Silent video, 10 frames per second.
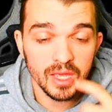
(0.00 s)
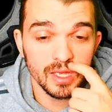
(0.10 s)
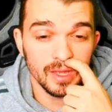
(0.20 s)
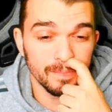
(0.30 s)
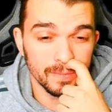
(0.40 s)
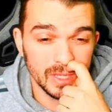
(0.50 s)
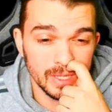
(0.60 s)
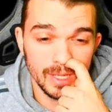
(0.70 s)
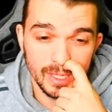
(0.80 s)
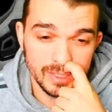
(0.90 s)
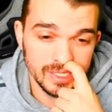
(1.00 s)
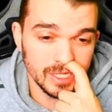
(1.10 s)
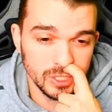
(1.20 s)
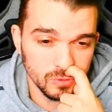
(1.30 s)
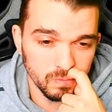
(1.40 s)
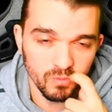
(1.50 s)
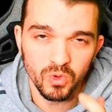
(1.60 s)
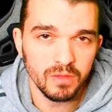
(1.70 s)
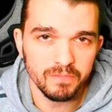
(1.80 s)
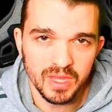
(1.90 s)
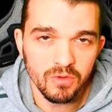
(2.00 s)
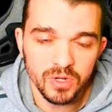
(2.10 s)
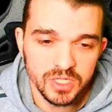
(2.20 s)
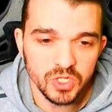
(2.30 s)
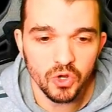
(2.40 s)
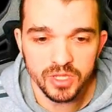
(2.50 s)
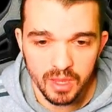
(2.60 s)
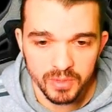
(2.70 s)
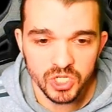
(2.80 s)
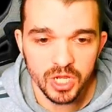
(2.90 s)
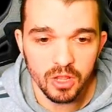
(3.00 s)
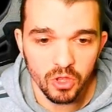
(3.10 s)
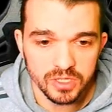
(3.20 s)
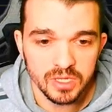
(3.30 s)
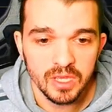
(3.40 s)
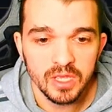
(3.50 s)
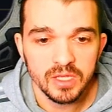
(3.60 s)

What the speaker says: and this will increase your damage a lot.